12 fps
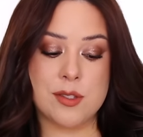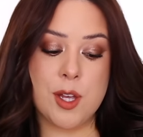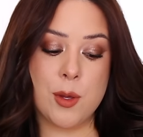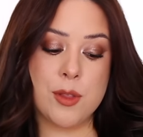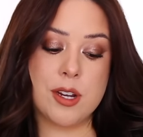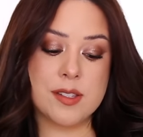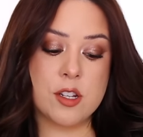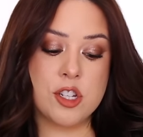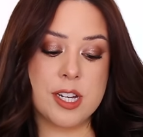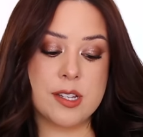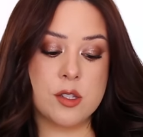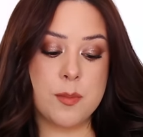So there is a
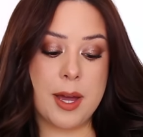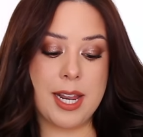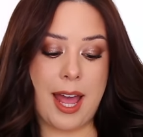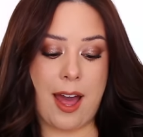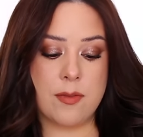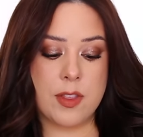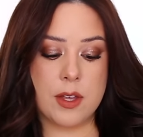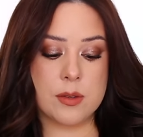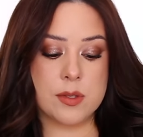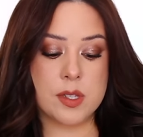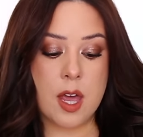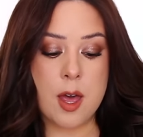chance you might have
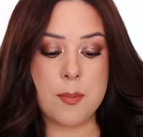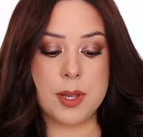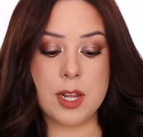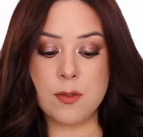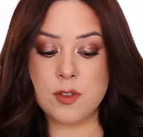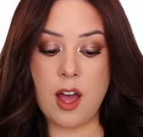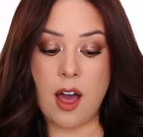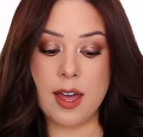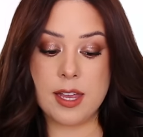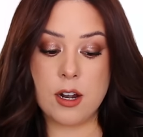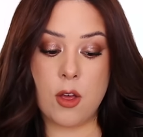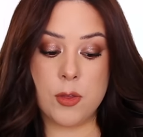those, but if
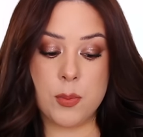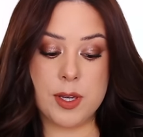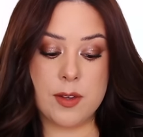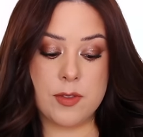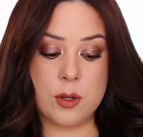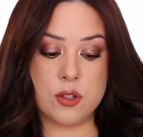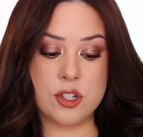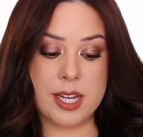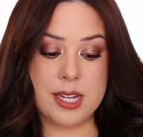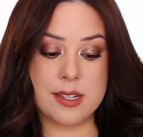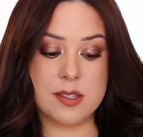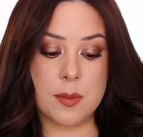not, and all three of those
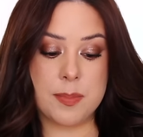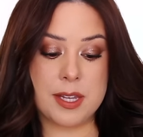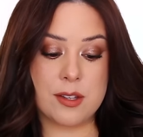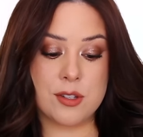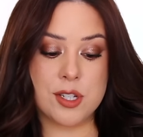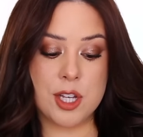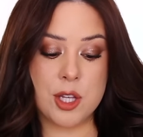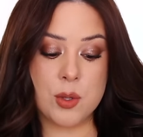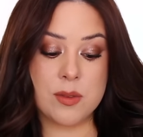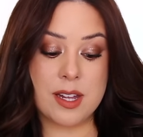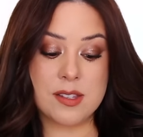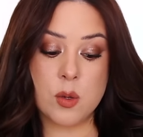shades appeal to you,
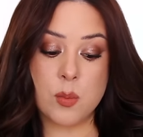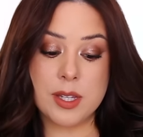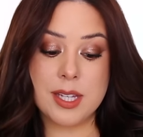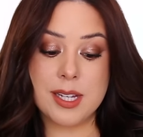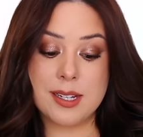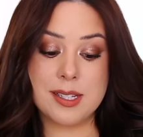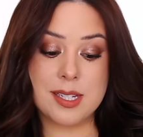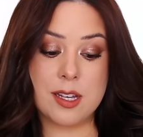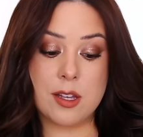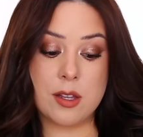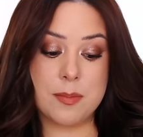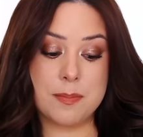that's a really good
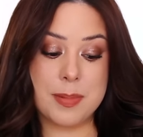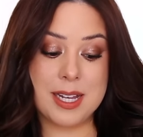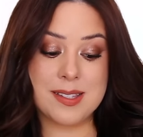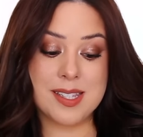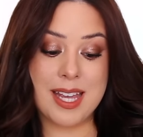deal because,